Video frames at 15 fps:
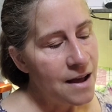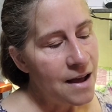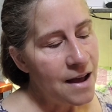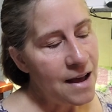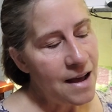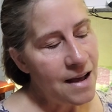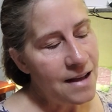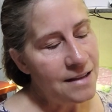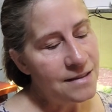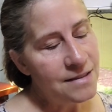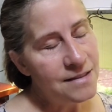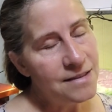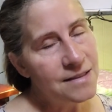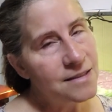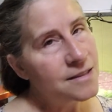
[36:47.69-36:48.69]

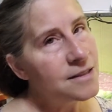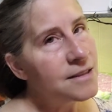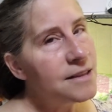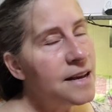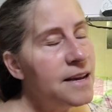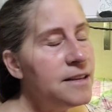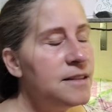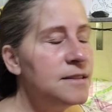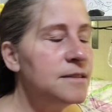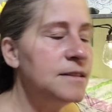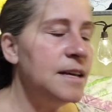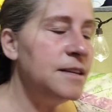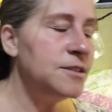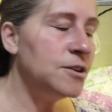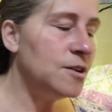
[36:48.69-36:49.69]
And they
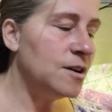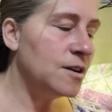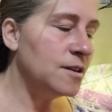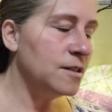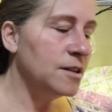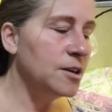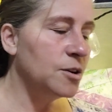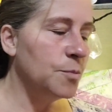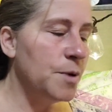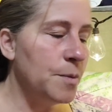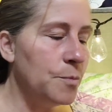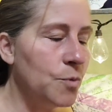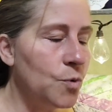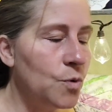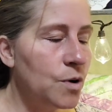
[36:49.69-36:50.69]
talk a little bit
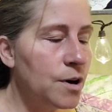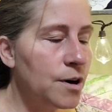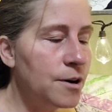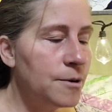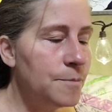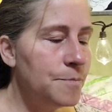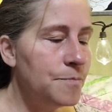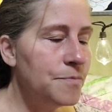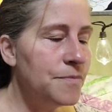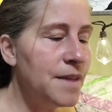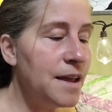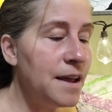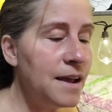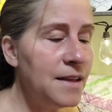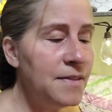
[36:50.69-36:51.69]
more,
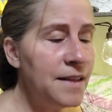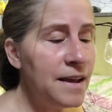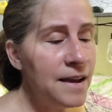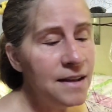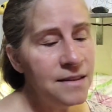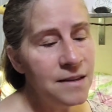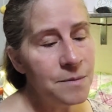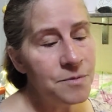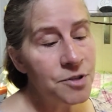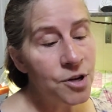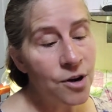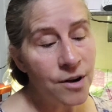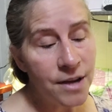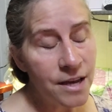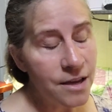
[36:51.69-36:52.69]
and they end up
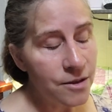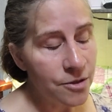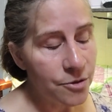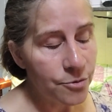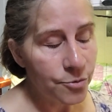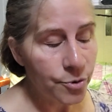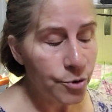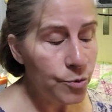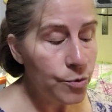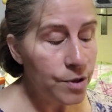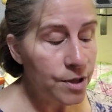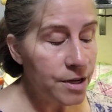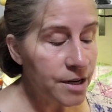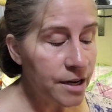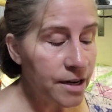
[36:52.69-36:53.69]
talking through
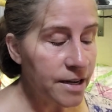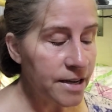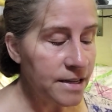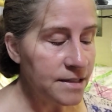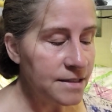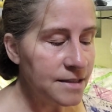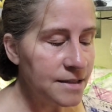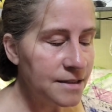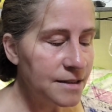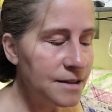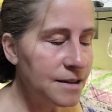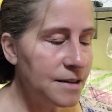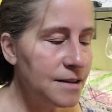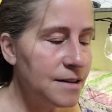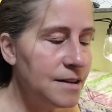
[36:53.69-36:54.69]
the night,
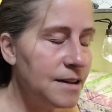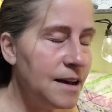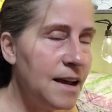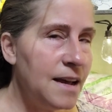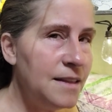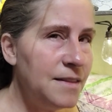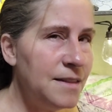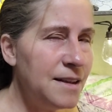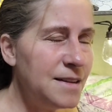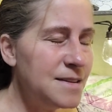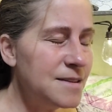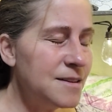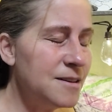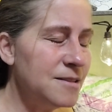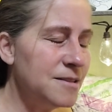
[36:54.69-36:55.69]
and they
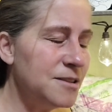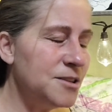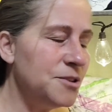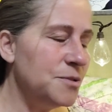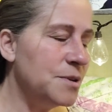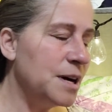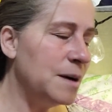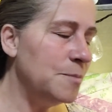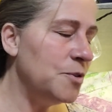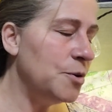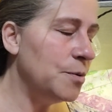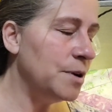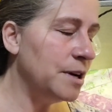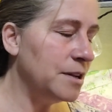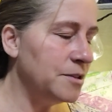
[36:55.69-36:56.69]
start to come to
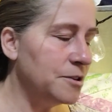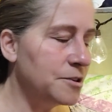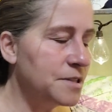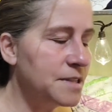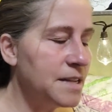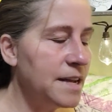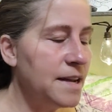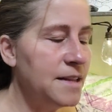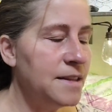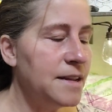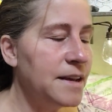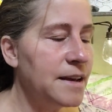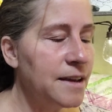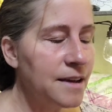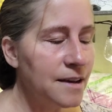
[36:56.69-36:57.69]
an
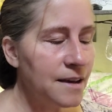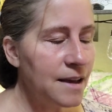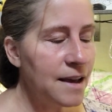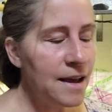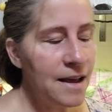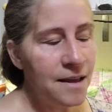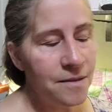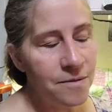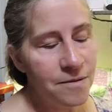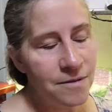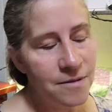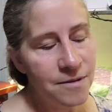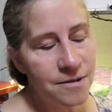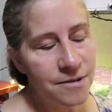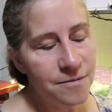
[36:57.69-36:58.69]
understanding, and
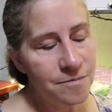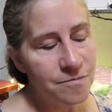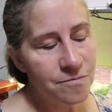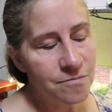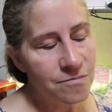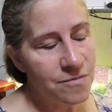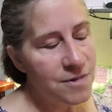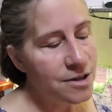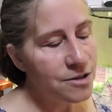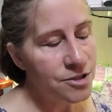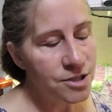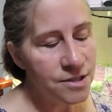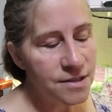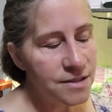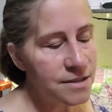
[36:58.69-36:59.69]
they're
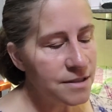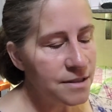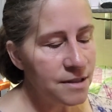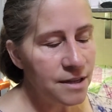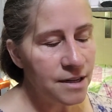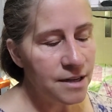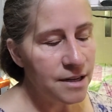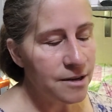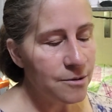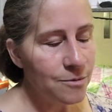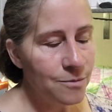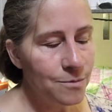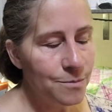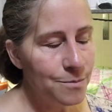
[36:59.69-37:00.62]
just, you know,